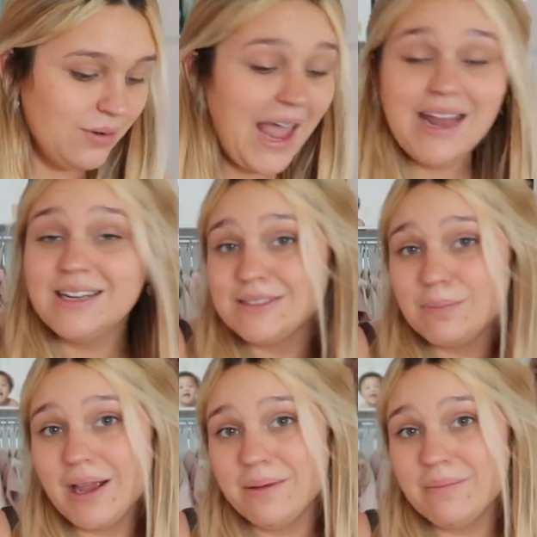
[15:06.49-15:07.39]
And it's
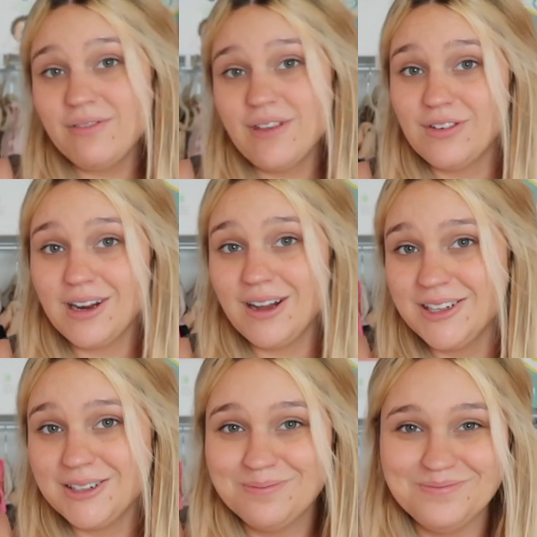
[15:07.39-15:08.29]
pink, my favorite
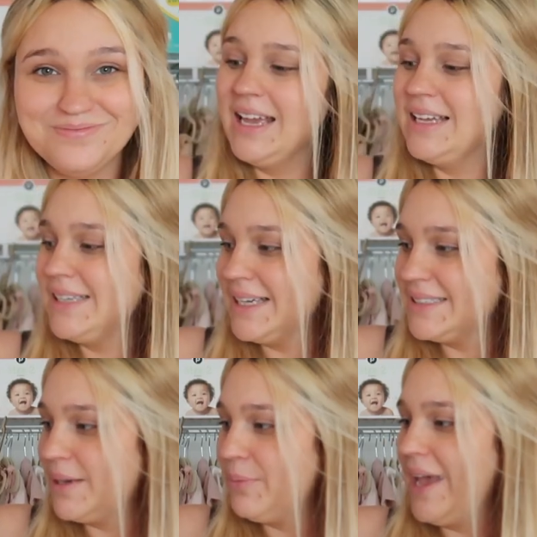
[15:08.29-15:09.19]
color.
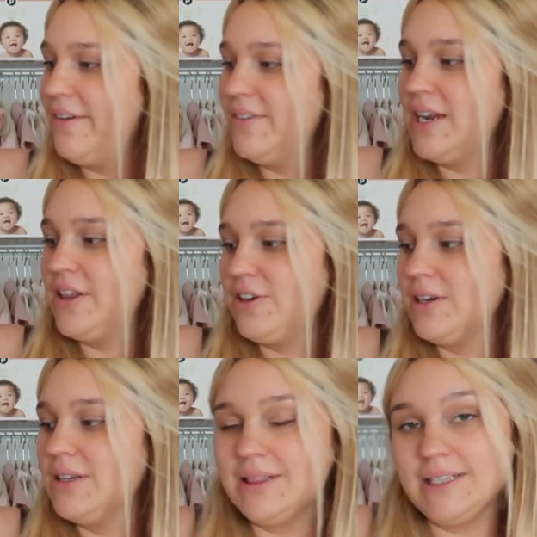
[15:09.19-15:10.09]
Next up, we have
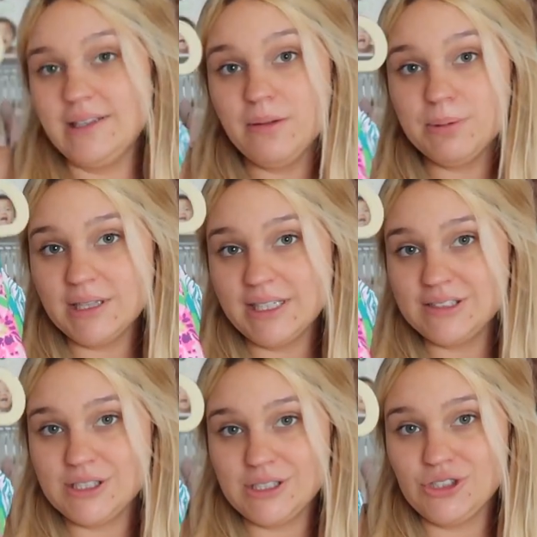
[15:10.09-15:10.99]
another Lily
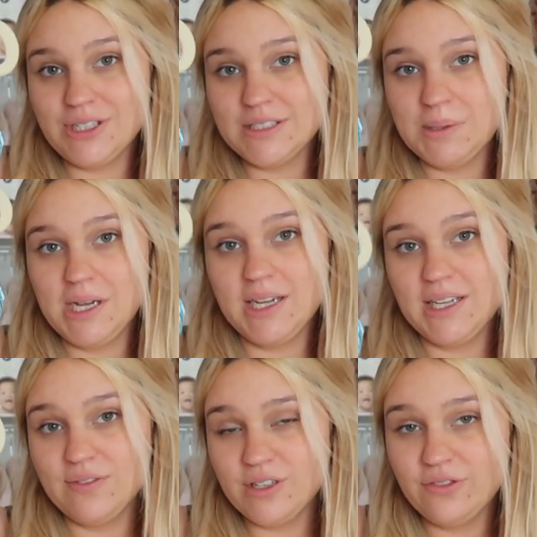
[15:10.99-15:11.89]
Pulitzer dress we got
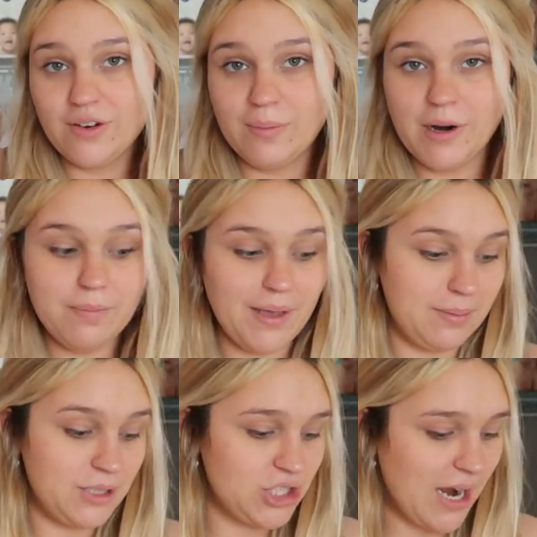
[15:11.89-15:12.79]
gifted from our
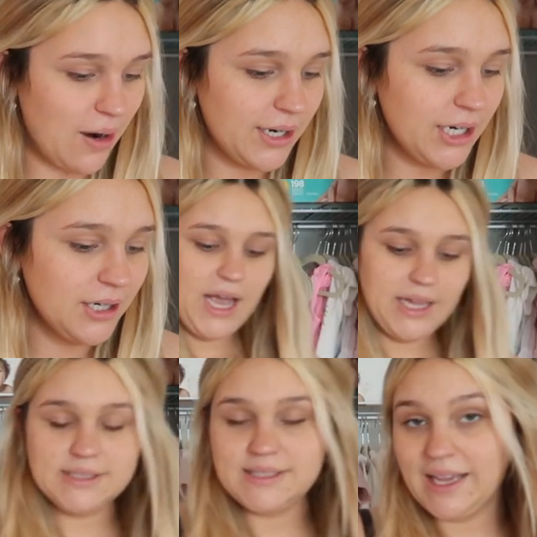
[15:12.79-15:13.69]
baby shower.
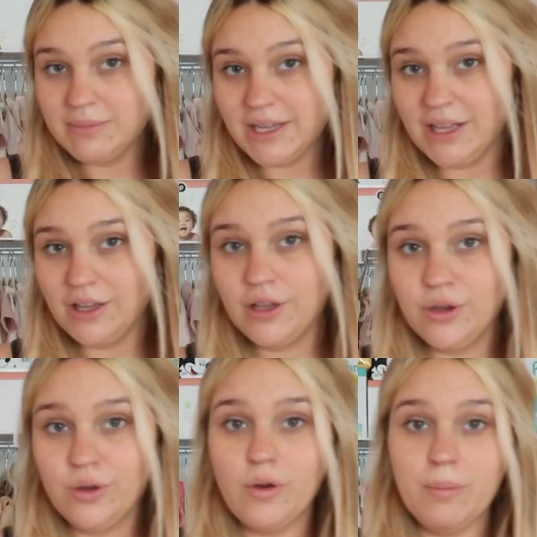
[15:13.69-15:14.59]
And the same lady
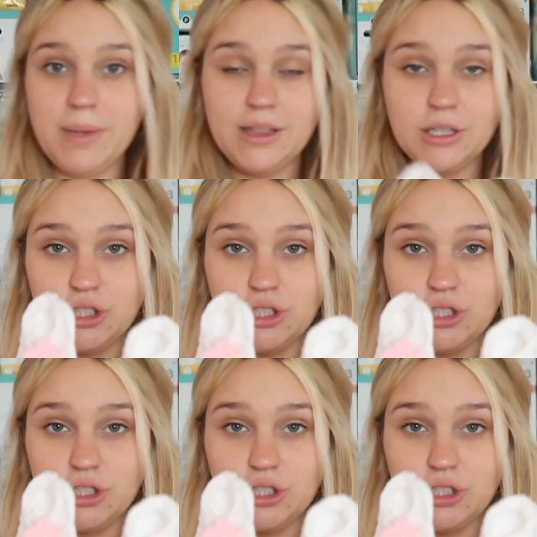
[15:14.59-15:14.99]
who made the